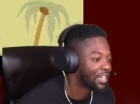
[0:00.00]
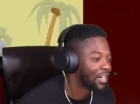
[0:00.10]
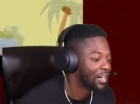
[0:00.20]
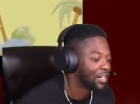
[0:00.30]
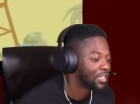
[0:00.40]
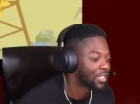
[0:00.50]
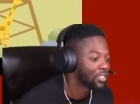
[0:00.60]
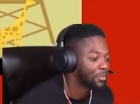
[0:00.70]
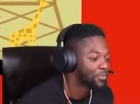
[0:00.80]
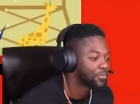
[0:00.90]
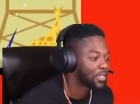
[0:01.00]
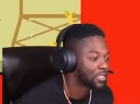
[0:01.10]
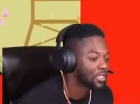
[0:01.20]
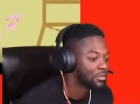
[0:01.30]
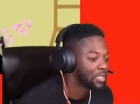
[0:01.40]
Uh, you got me fucked
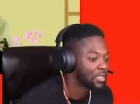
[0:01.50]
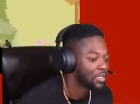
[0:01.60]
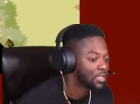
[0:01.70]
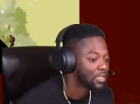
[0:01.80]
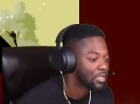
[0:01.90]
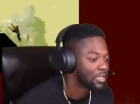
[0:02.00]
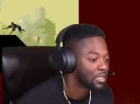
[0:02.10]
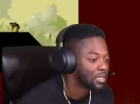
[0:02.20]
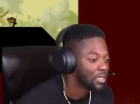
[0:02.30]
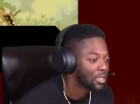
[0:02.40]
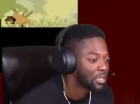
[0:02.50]
up, nigga.